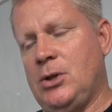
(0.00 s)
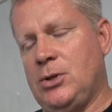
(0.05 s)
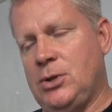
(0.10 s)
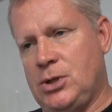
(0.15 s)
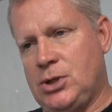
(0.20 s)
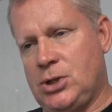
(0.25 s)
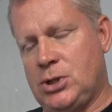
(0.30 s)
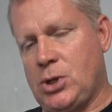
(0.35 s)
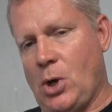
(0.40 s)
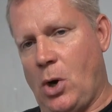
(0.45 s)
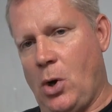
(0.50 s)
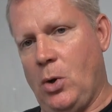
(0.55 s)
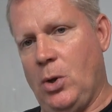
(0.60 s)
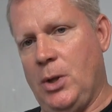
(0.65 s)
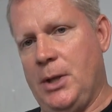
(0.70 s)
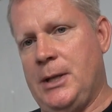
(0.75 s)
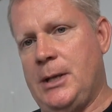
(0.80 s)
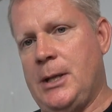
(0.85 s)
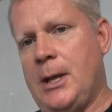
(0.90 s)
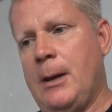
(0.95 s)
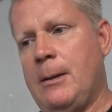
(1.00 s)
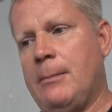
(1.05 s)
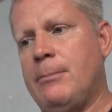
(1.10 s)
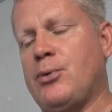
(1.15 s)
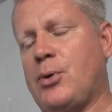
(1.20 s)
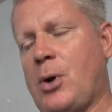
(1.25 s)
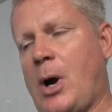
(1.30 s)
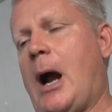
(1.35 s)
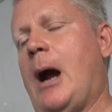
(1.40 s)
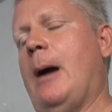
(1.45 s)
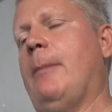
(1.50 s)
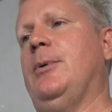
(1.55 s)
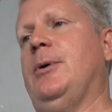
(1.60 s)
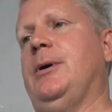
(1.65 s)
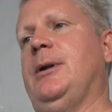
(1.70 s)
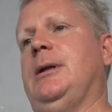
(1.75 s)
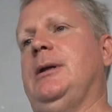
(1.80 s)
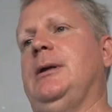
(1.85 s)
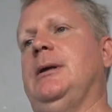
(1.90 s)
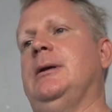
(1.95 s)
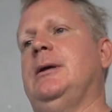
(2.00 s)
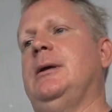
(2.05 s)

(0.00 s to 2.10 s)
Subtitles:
the stolen property.